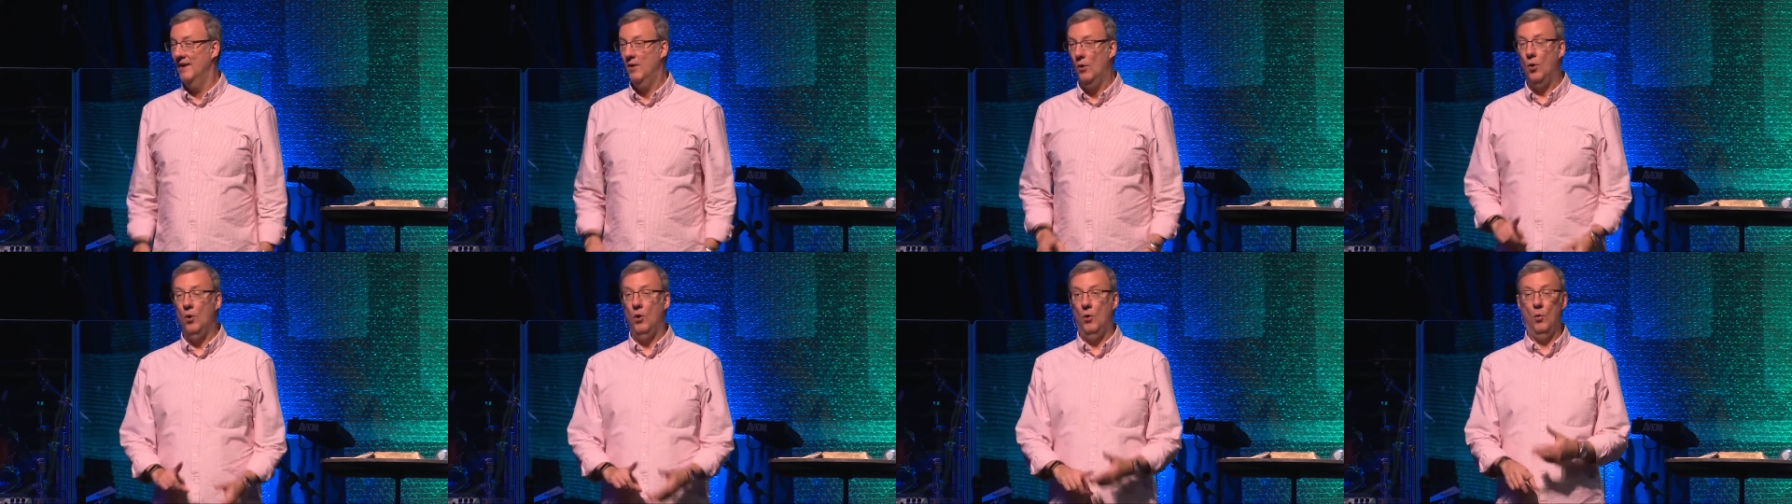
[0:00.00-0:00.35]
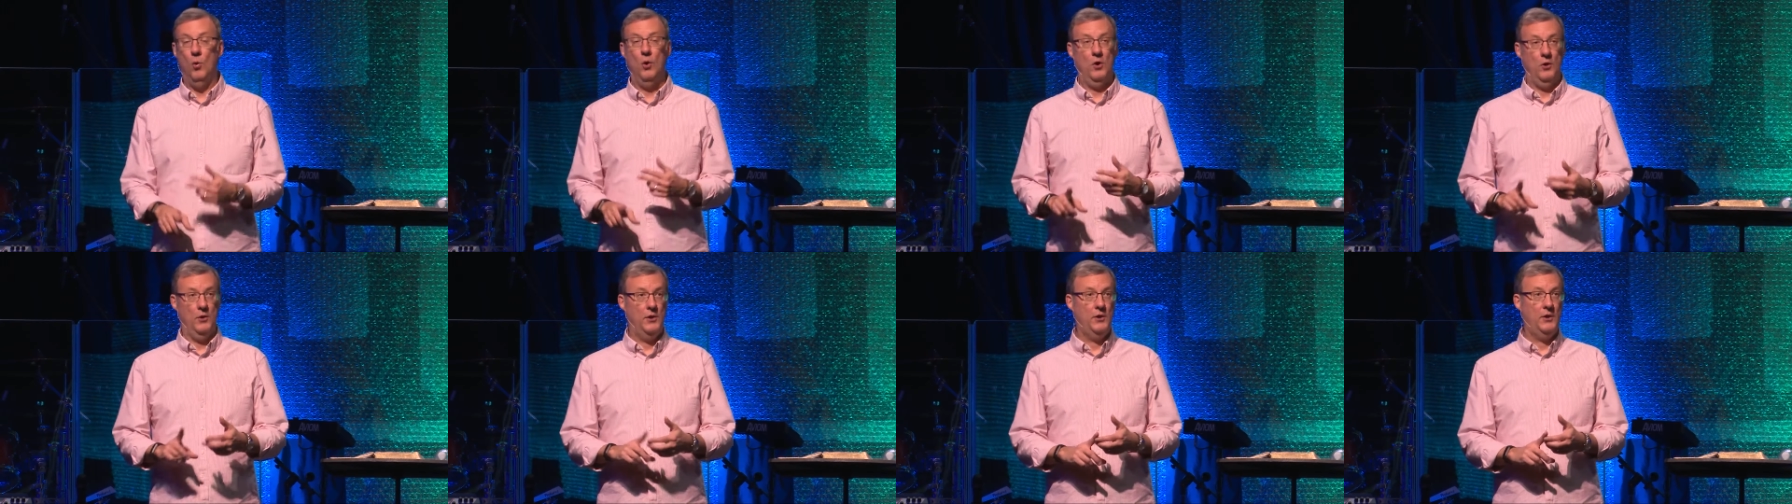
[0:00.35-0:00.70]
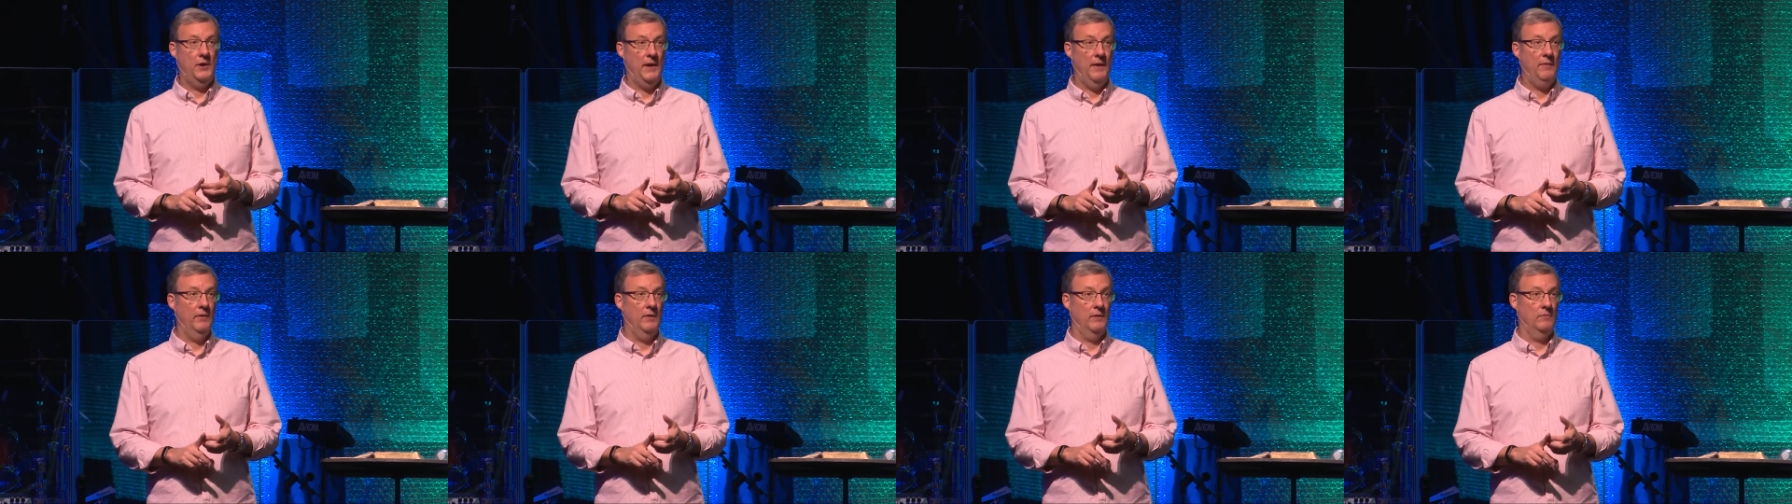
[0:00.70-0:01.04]
or, you
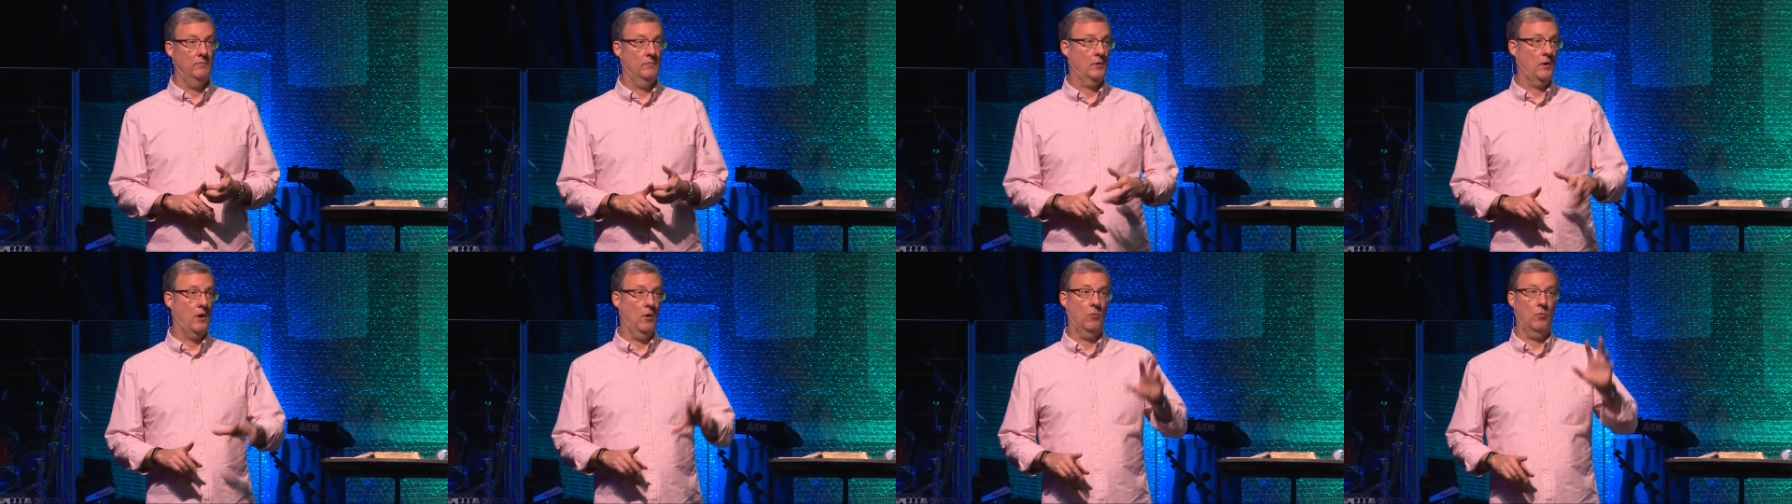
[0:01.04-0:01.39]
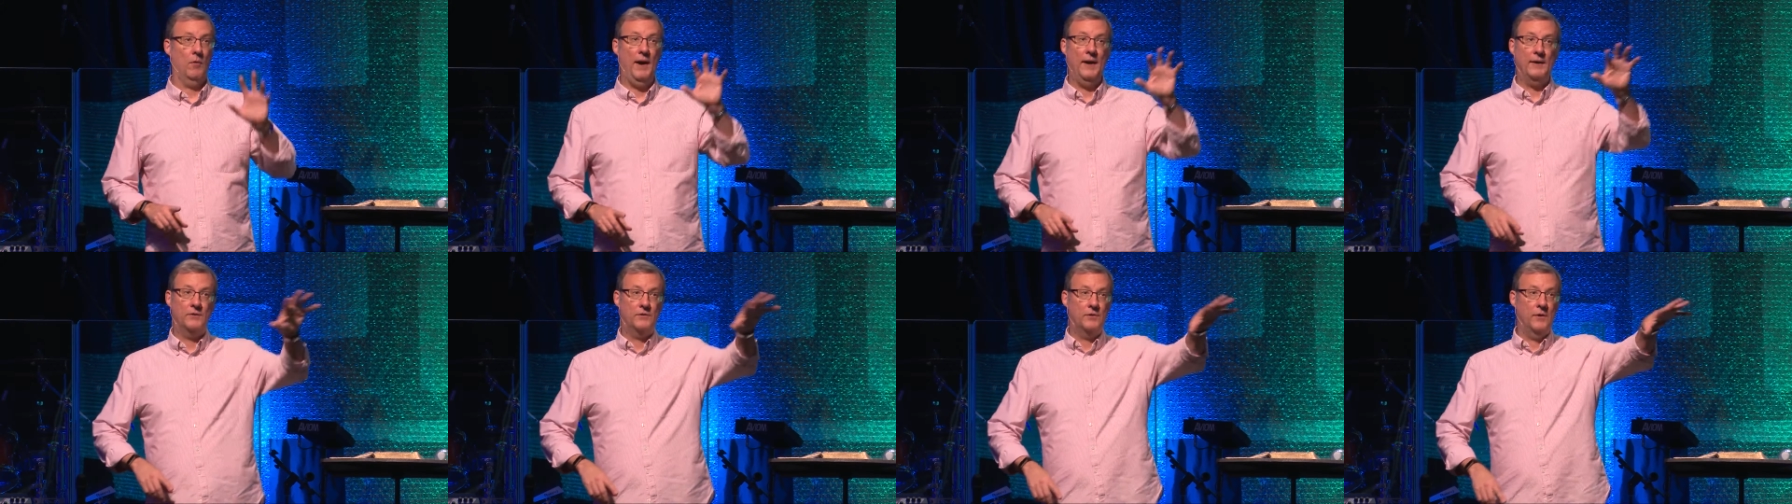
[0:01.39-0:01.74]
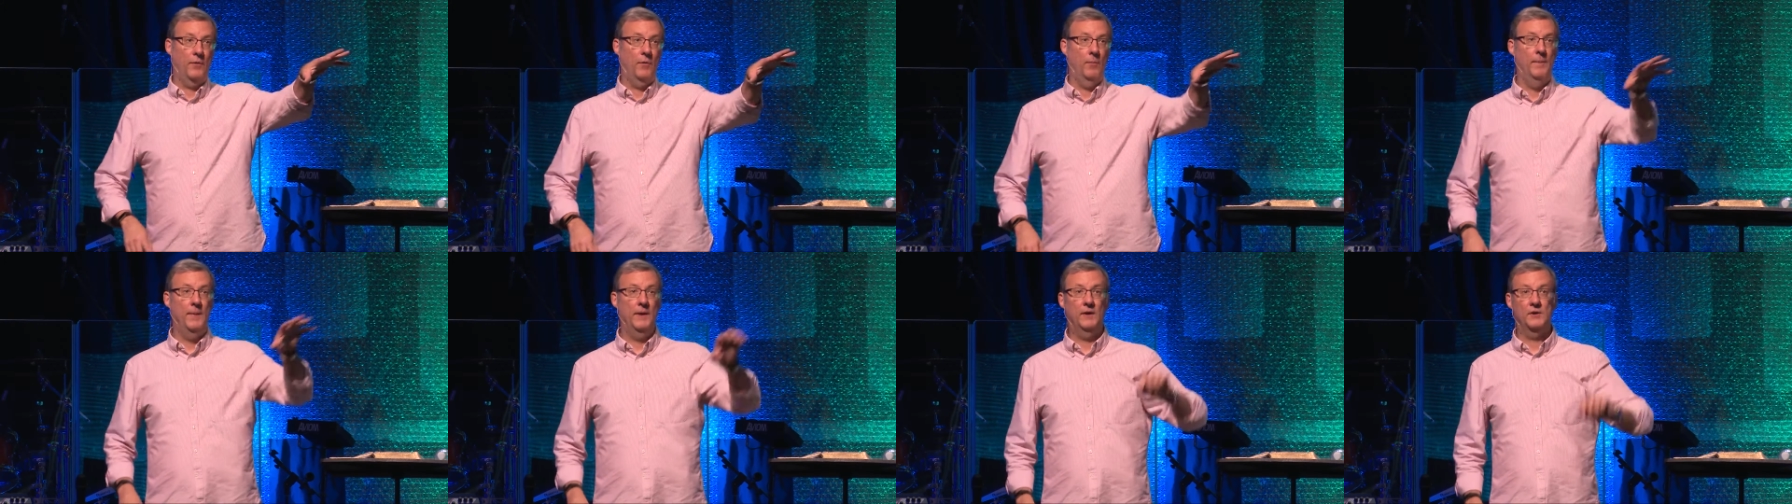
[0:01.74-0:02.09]
can even go right to
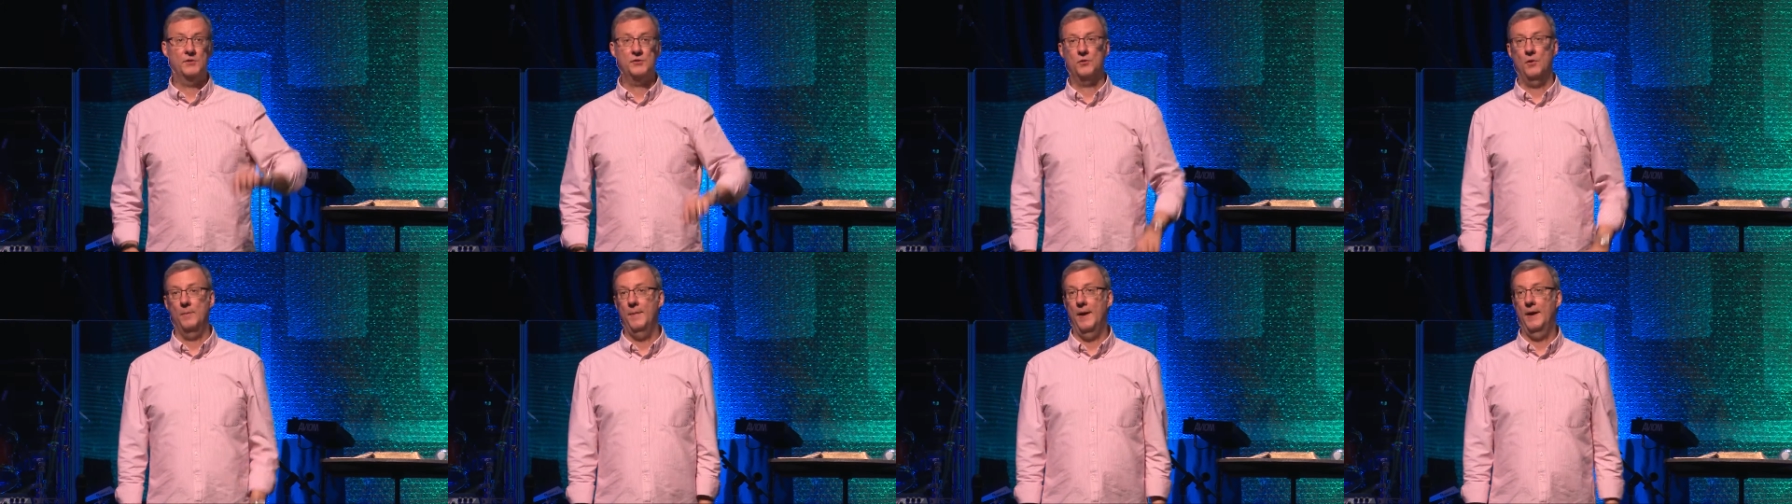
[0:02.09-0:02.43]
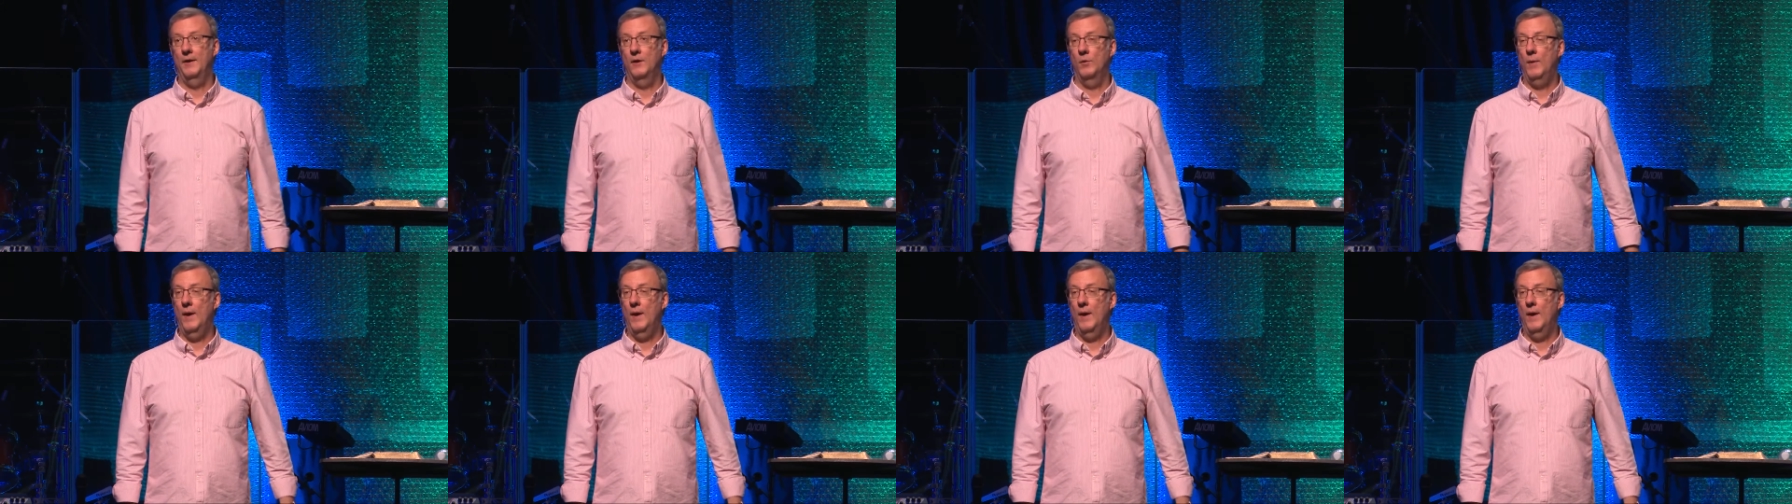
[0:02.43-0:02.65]
the ministry menu.